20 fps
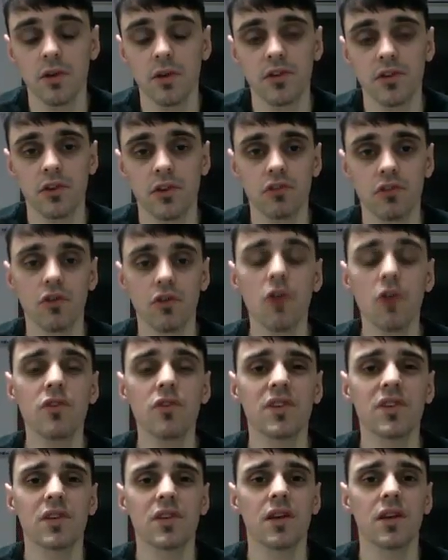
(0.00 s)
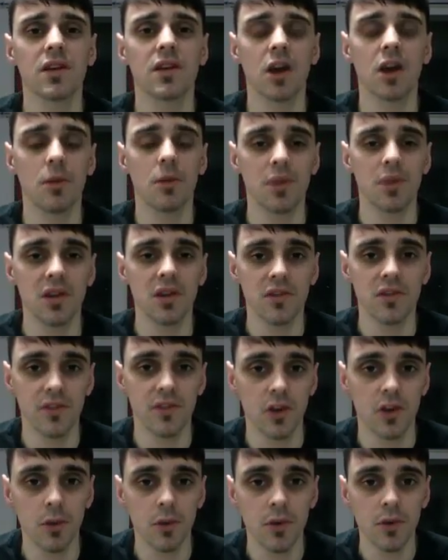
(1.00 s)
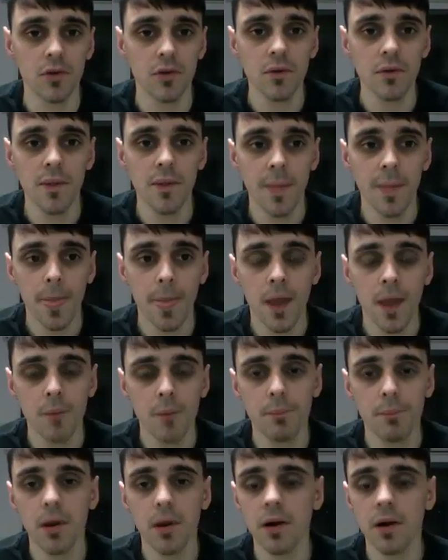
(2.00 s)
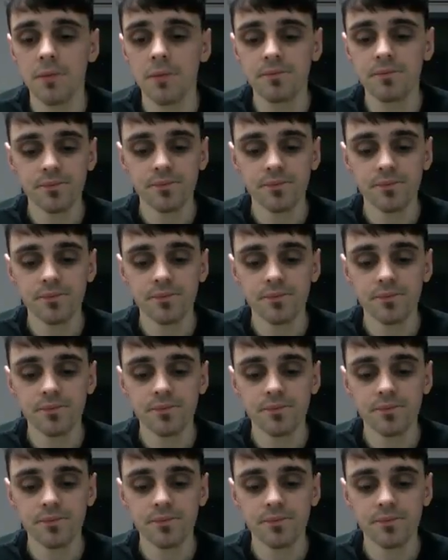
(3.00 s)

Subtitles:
So the growth inside the company is phenomenal. But